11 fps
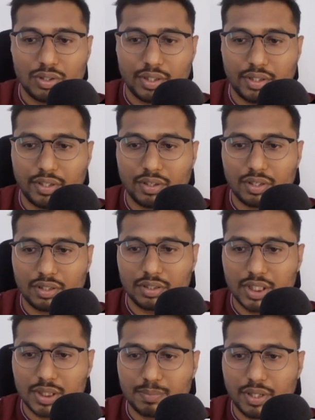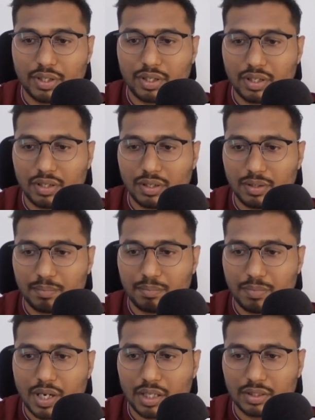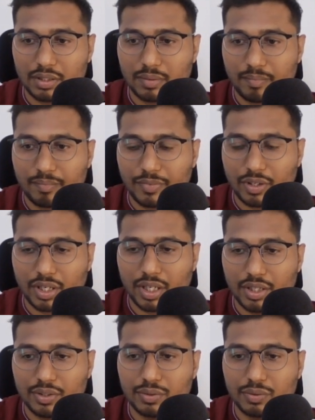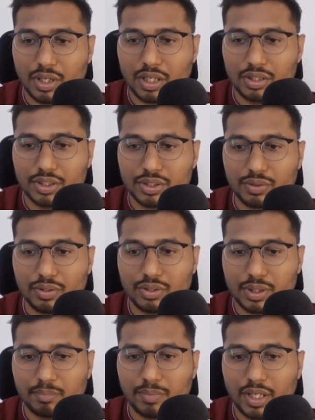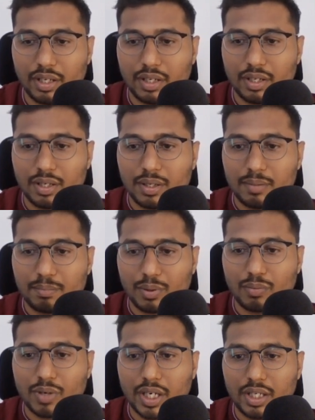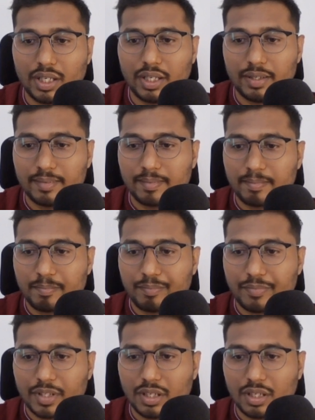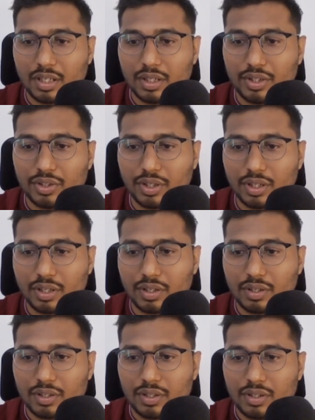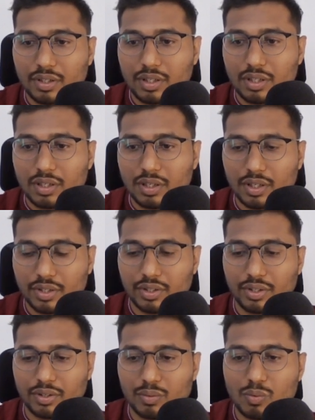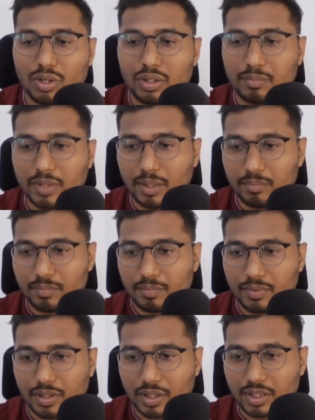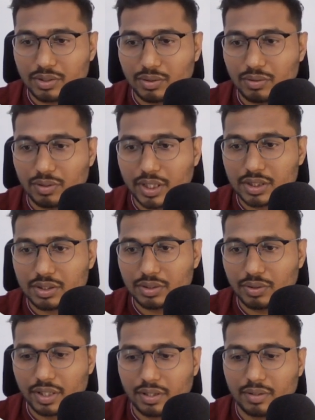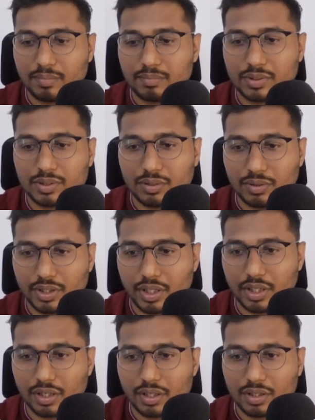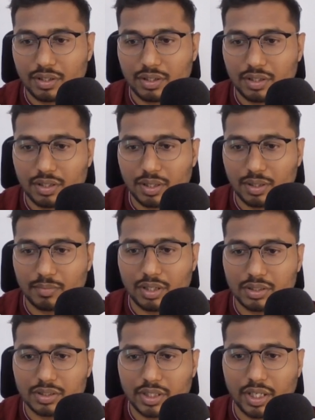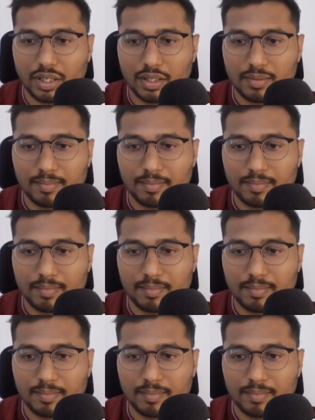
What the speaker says: this particular path, okay, you are just going to simply provide the your volume name. Okay, so let's do it. So here I'm gonna say